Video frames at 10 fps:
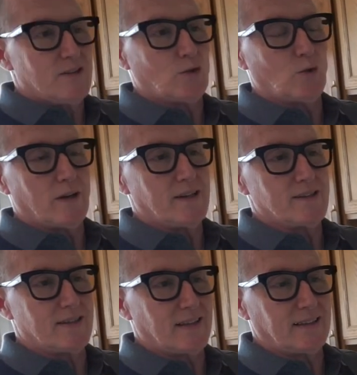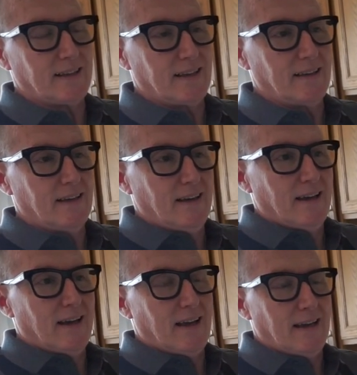Story is that the
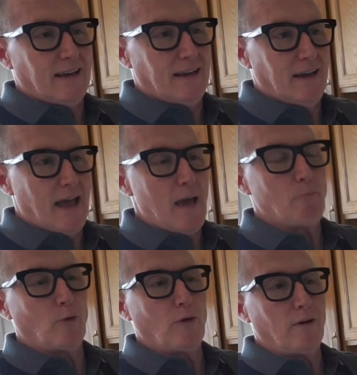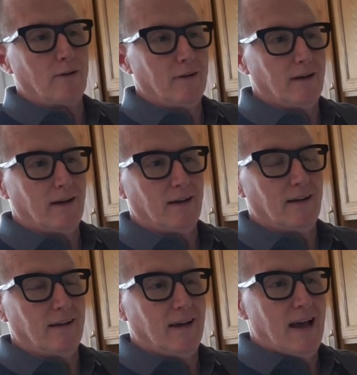a emperor uh,